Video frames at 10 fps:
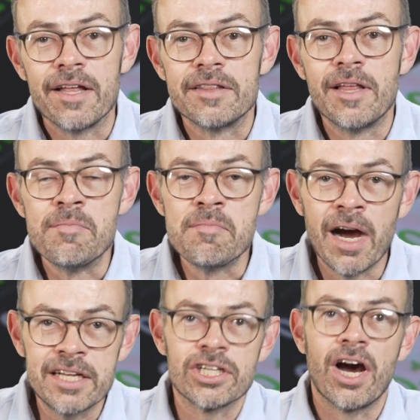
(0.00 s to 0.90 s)
the
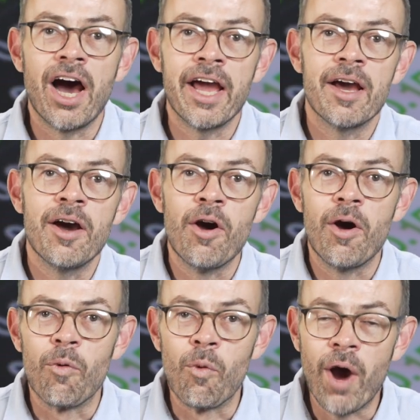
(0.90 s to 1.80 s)
much higher
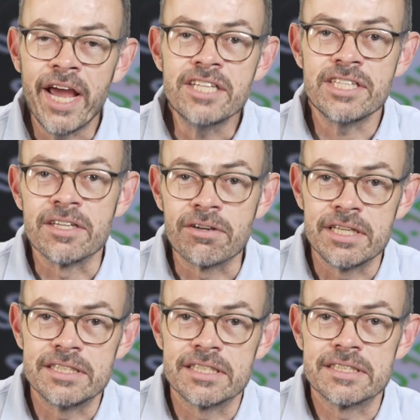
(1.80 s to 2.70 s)
wage
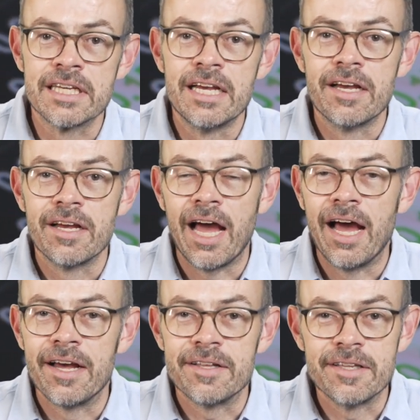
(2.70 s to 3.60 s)
increases
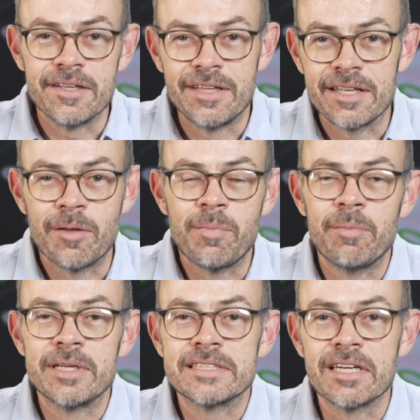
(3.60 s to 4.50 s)
that the
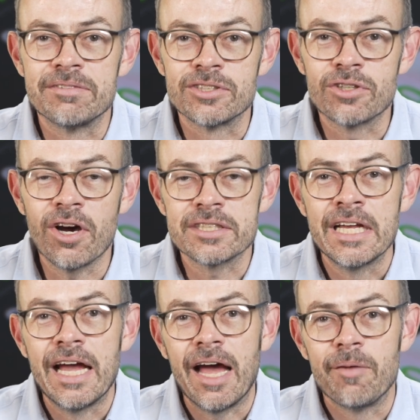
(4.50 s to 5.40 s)
public servants got.
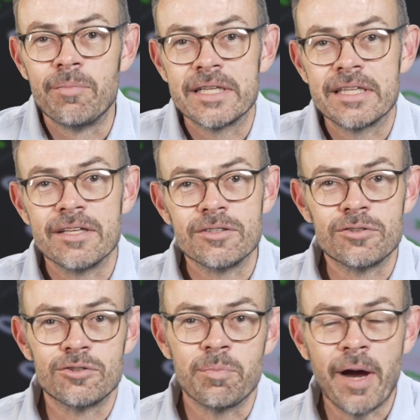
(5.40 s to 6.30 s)
But
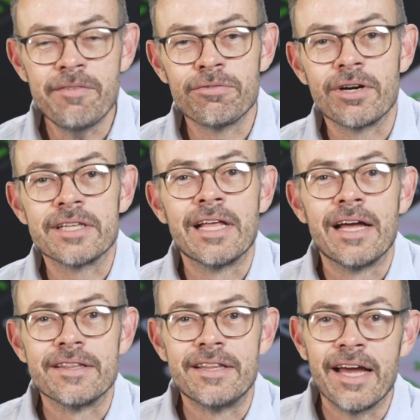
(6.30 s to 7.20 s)
to pay for it,
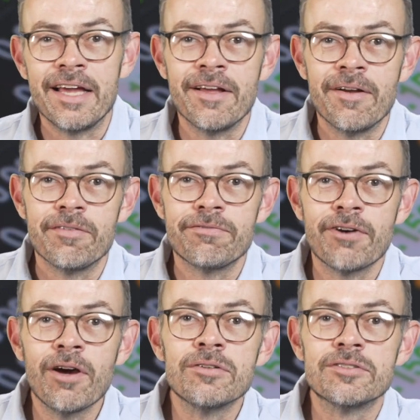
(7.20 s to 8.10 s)
they
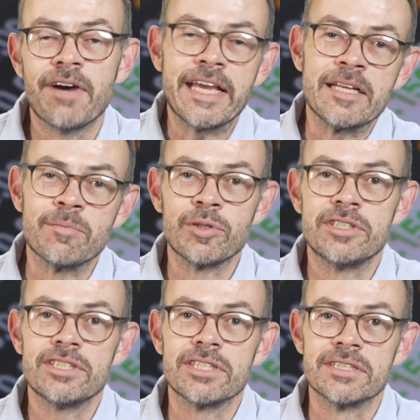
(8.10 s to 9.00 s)
froze vacant
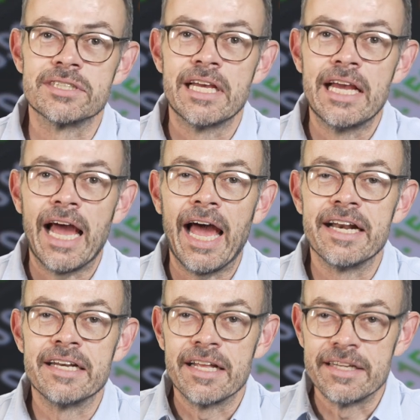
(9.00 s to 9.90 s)
positions,
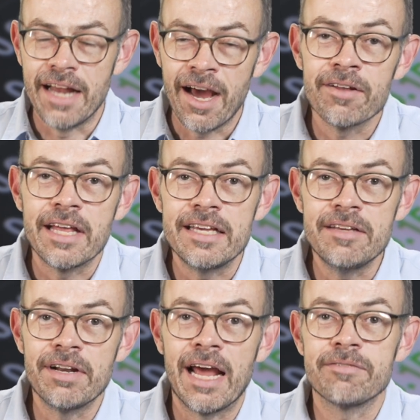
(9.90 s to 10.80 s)
and now they
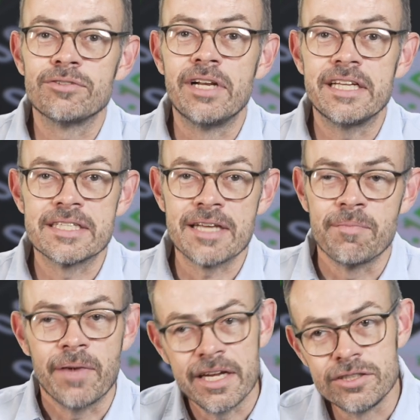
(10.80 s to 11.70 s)
even have to let
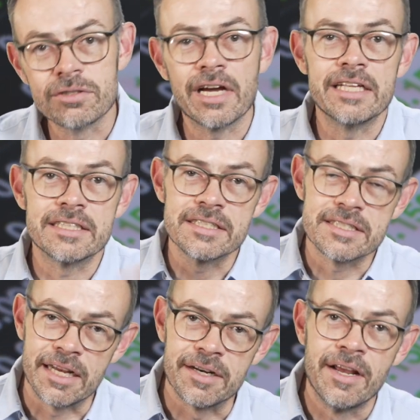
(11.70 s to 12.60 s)
some educators
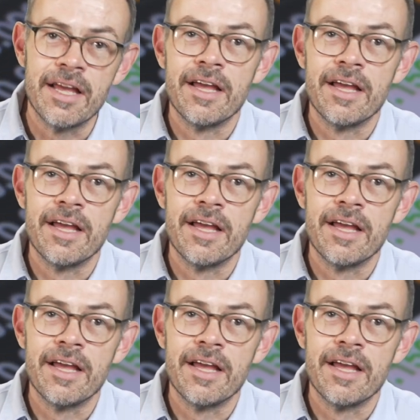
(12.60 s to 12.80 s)
and